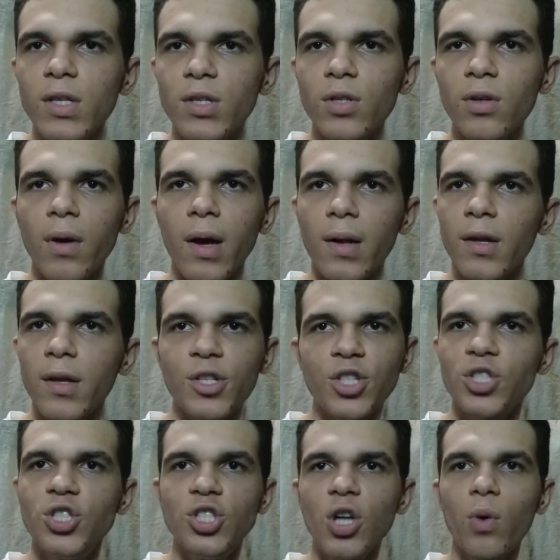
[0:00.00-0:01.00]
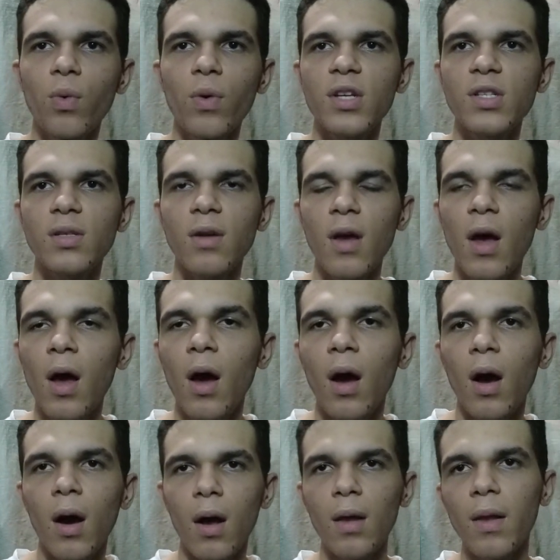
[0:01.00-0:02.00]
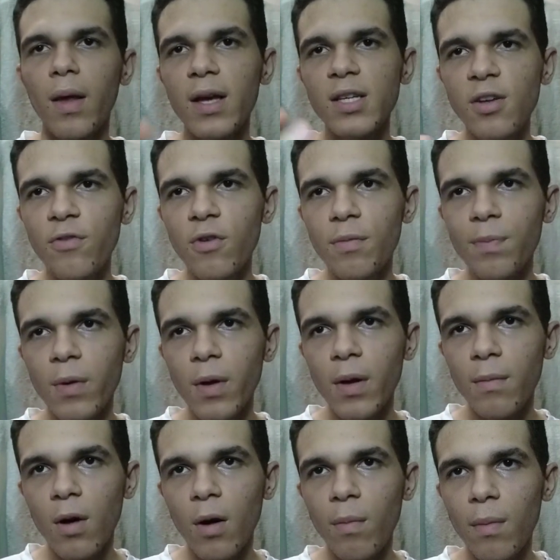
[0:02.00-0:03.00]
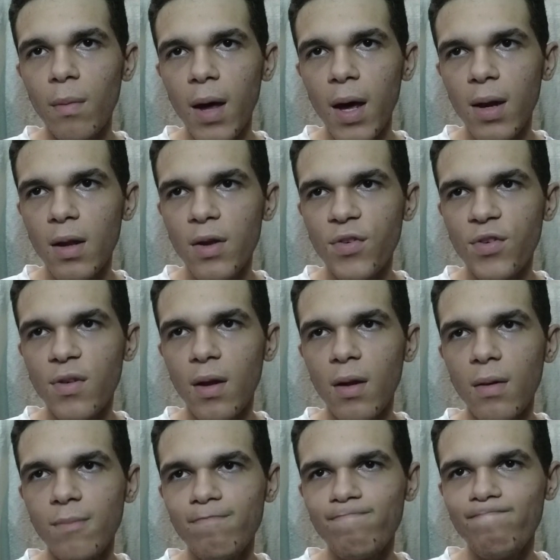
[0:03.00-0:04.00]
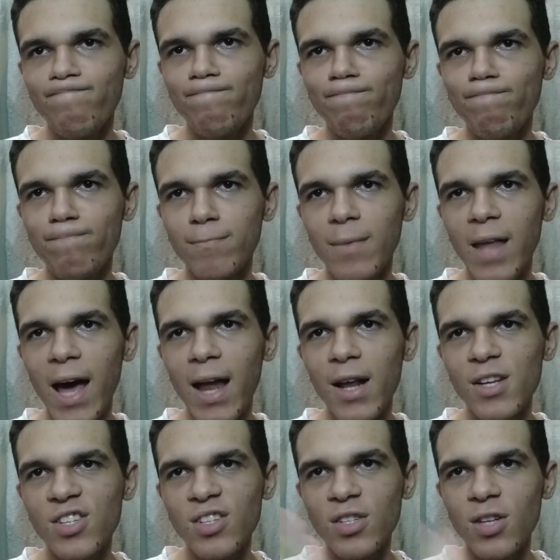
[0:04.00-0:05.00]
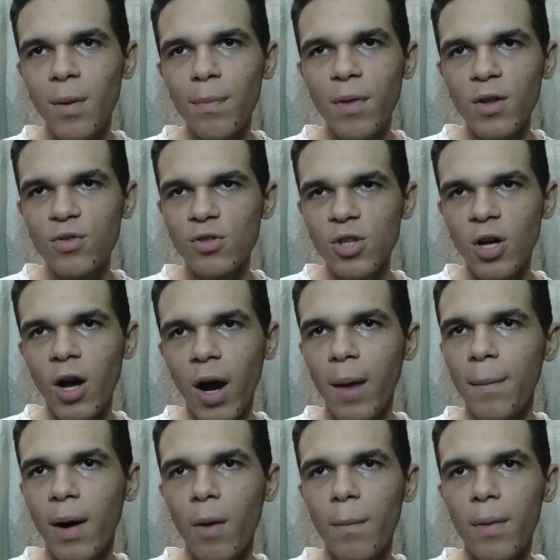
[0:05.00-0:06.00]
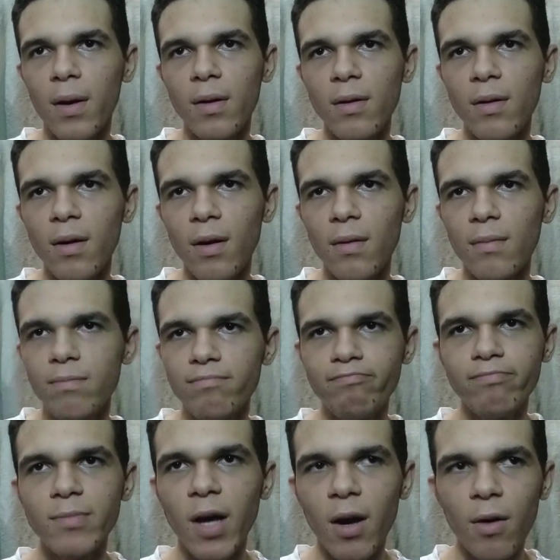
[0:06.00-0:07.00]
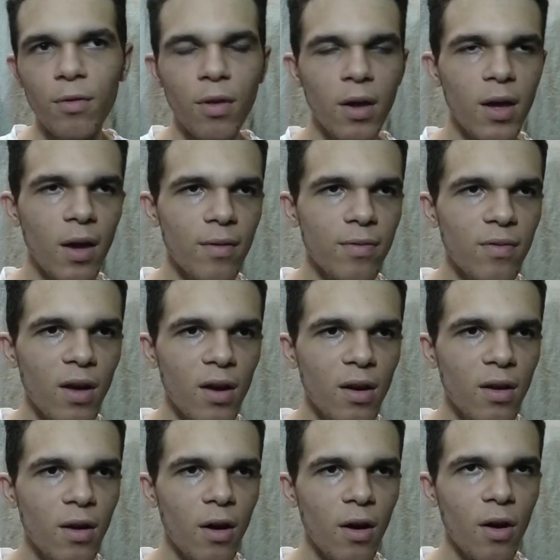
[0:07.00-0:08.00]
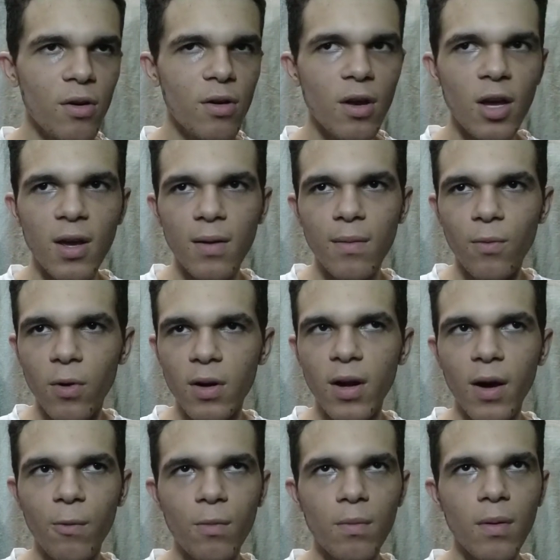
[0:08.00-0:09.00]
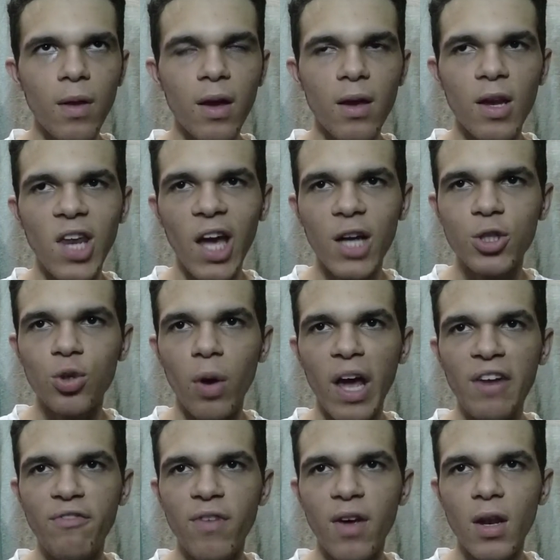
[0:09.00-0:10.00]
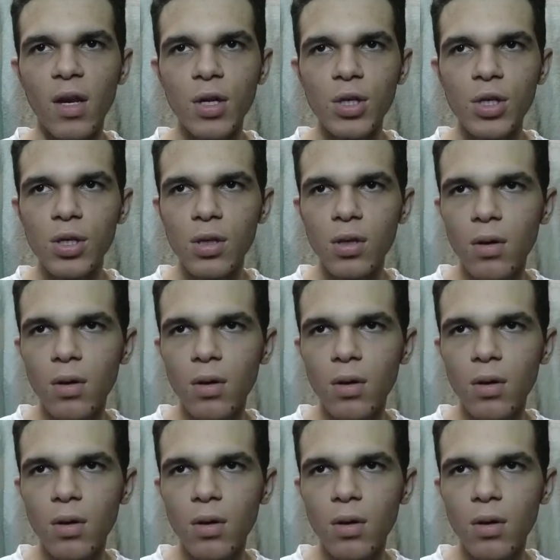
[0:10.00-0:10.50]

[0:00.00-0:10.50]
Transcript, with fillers: So yeah, there's no reason unless if you're playing Marble Madness, then that is something to talk about. But I don't think of any other game where that would be like an actual advantage.